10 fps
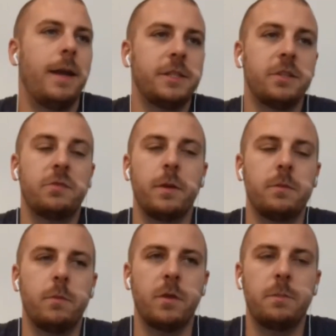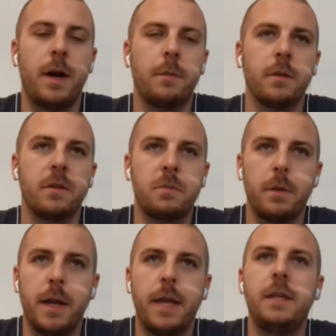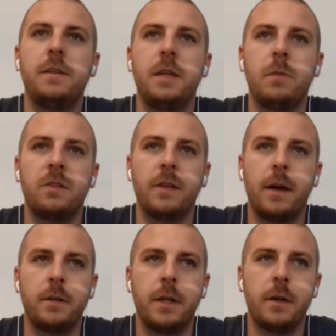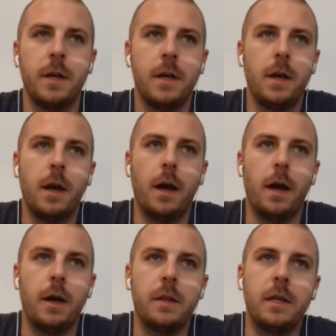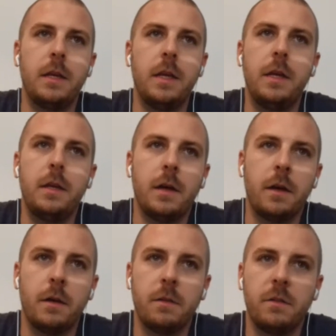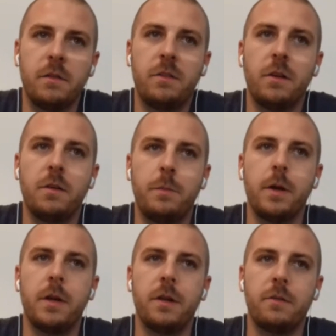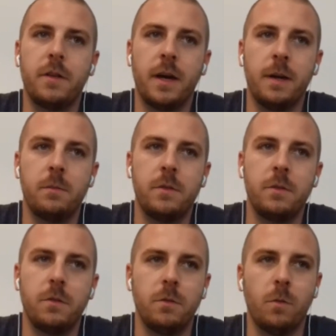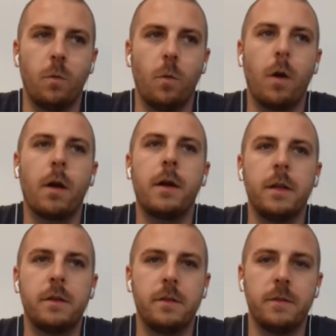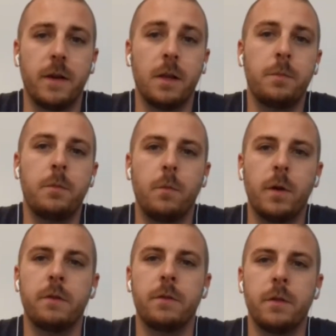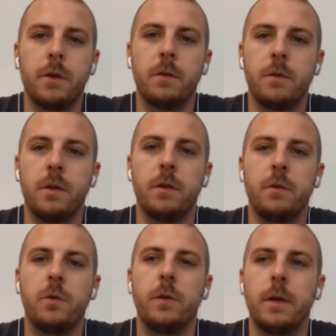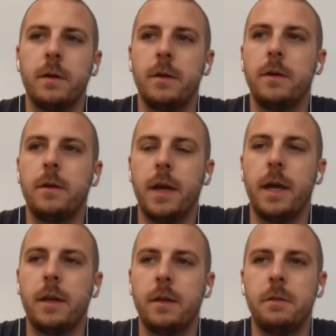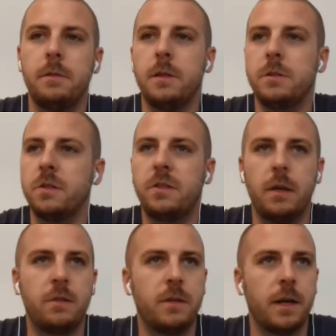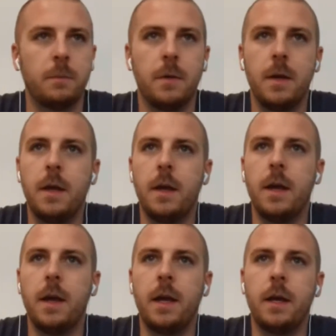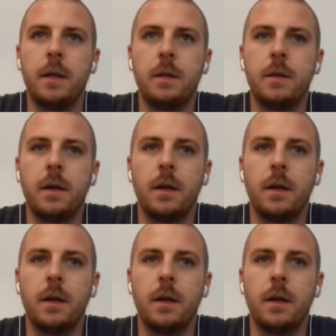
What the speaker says: just with Populous, but any team that's out there, they need a certain period of time to work and to develop whatever they're doing, and it just takes time. And